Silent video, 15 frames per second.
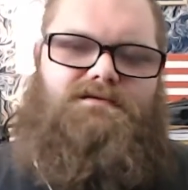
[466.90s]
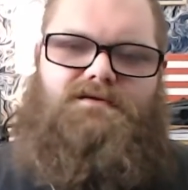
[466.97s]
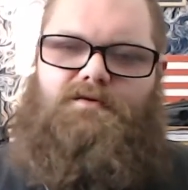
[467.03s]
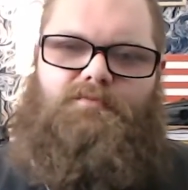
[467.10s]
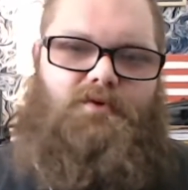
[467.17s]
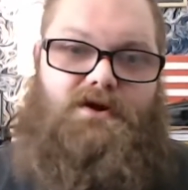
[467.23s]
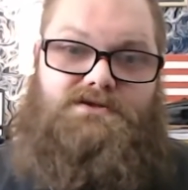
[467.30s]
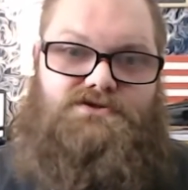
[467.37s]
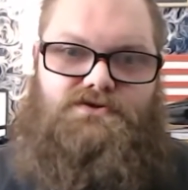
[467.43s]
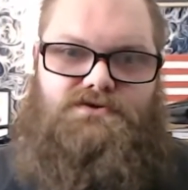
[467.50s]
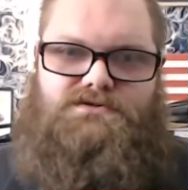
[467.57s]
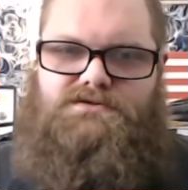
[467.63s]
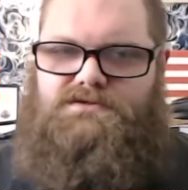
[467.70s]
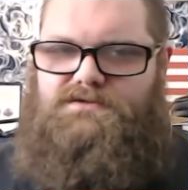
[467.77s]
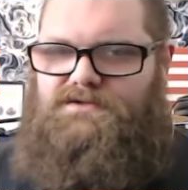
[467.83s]

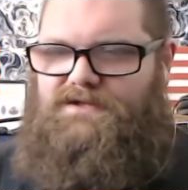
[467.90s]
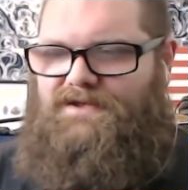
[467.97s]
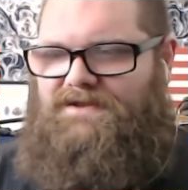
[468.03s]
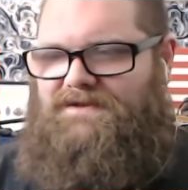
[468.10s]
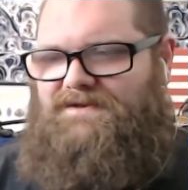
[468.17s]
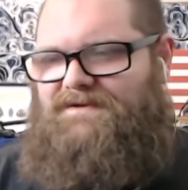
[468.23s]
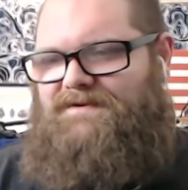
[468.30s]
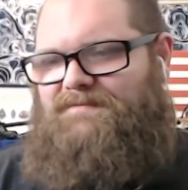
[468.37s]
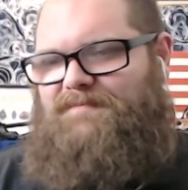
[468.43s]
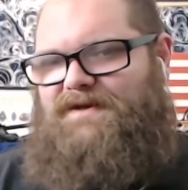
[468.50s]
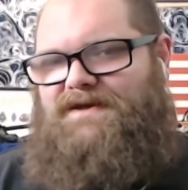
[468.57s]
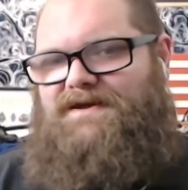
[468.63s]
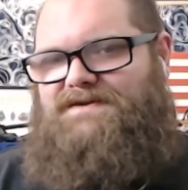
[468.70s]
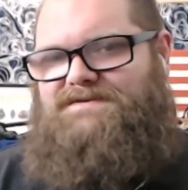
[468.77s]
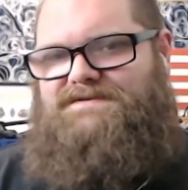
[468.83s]
oppressors,
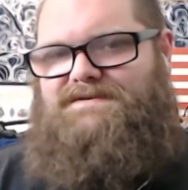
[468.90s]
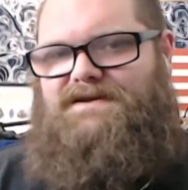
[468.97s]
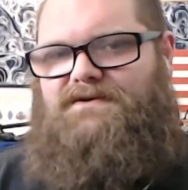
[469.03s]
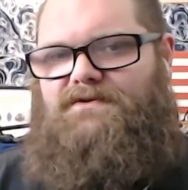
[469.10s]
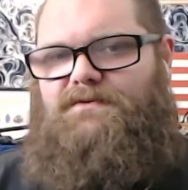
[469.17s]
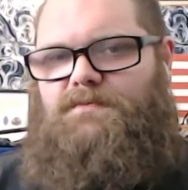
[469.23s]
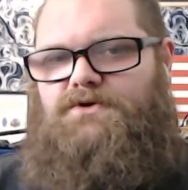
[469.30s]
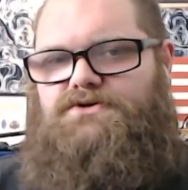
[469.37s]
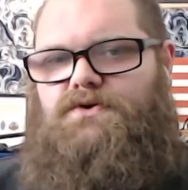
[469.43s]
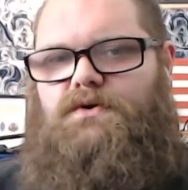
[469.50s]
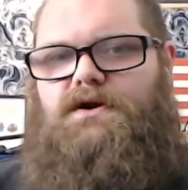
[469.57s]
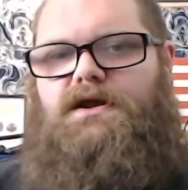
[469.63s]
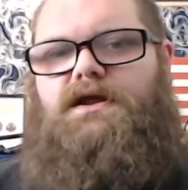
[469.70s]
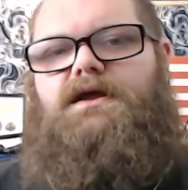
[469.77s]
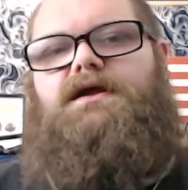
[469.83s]
because they're the
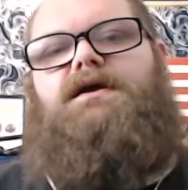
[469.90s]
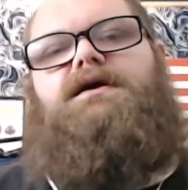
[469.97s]
majority.